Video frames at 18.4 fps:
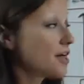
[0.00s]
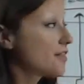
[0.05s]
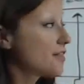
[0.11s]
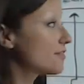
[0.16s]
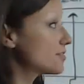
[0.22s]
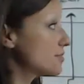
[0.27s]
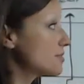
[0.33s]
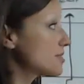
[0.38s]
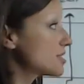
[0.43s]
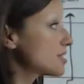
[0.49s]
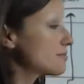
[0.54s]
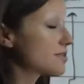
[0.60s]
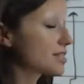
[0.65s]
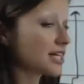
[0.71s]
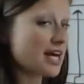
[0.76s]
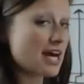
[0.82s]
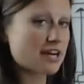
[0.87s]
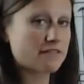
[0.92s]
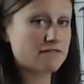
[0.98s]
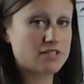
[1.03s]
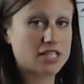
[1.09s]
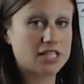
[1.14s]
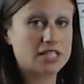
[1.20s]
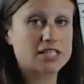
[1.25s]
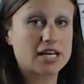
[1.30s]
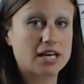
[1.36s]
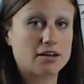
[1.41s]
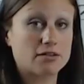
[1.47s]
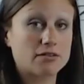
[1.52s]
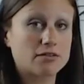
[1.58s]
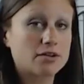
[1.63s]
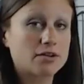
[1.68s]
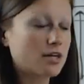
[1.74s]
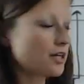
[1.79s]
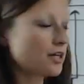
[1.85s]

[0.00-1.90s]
they're doing so with lack of detail.